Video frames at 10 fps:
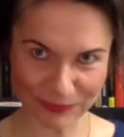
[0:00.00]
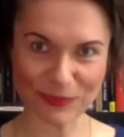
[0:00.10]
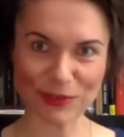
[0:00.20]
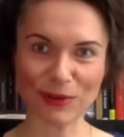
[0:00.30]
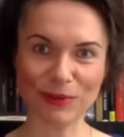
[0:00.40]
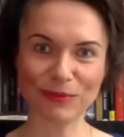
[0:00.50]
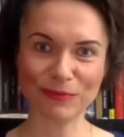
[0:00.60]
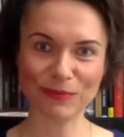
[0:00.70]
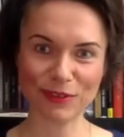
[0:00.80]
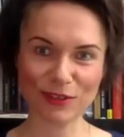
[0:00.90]
So
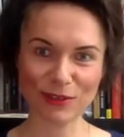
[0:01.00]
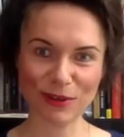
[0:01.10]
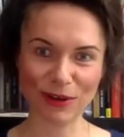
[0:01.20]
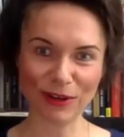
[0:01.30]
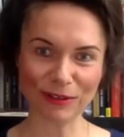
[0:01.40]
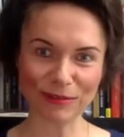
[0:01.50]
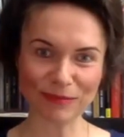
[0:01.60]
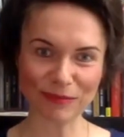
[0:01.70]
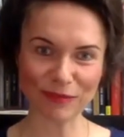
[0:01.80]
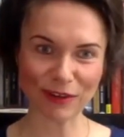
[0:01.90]
see you all
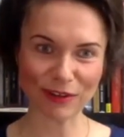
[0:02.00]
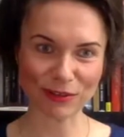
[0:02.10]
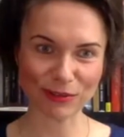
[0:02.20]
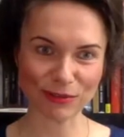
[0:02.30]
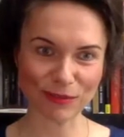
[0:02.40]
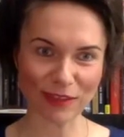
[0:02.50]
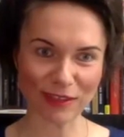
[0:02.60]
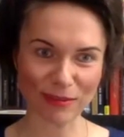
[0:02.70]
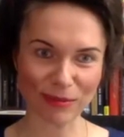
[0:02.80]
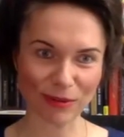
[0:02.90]
very soon. Thank
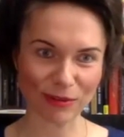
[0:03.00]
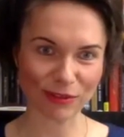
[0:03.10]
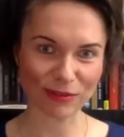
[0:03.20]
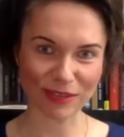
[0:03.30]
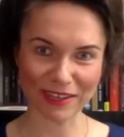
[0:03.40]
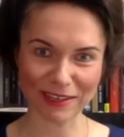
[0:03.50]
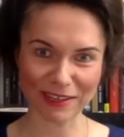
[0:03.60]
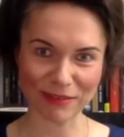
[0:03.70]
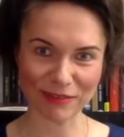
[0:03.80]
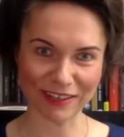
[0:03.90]
you both, Hakim
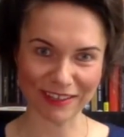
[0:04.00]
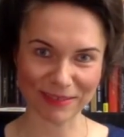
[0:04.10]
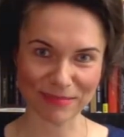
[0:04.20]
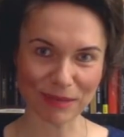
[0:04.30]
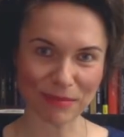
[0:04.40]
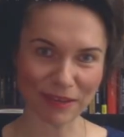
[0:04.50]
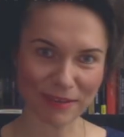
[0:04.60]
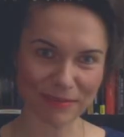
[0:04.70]
and Valerie. Bye-bye.